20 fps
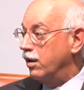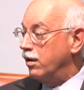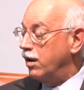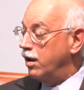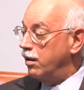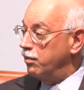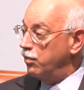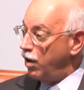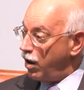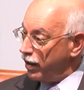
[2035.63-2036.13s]

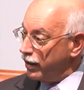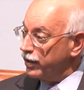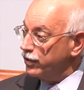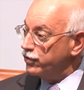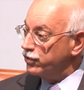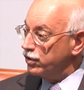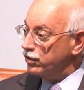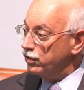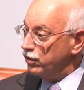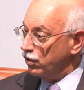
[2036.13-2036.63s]
uh,
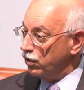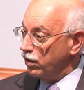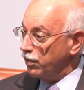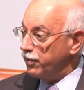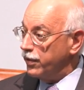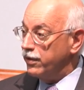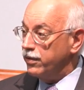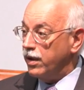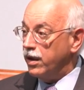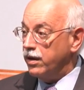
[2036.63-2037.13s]
markets in
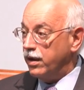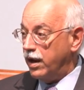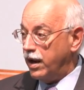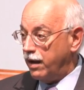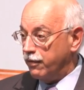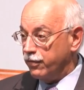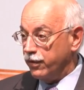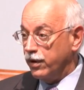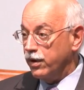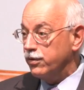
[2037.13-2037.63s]
Europe and, and
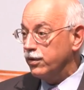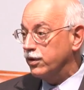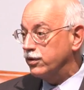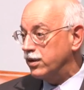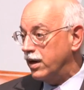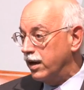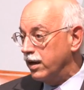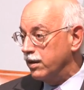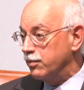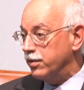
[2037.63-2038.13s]
Africa, and they're
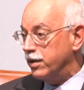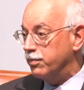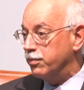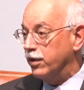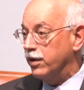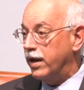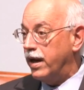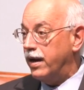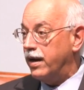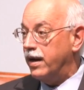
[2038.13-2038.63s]
telling
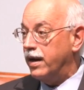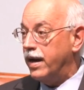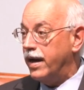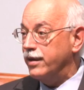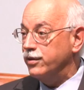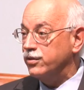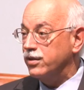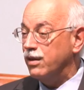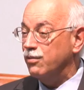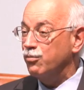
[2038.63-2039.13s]
people that. And
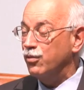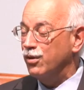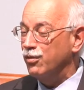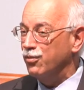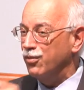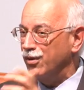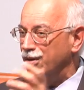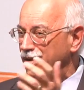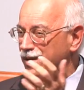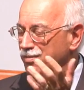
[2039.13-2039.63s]
I said, Well,
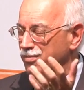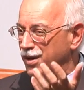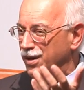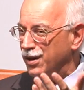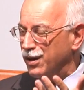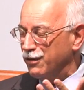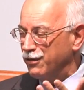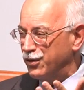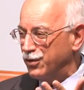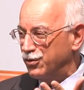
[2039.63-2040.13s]
we're in the
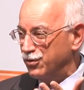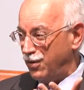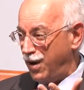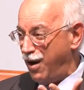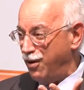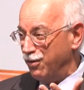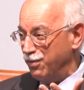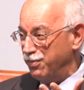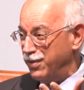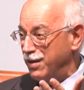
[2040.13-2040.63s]
middle of a
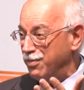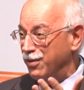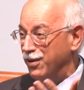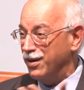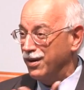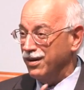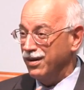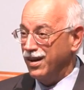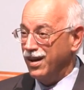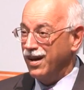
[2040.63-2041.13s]
drought.
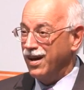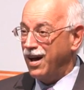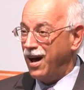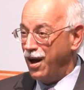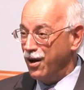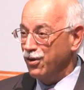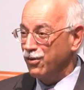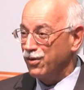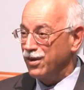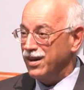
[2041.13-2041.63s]
People are
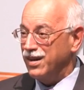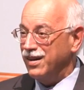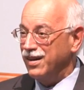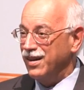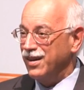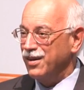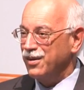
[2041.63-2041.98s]
hungry.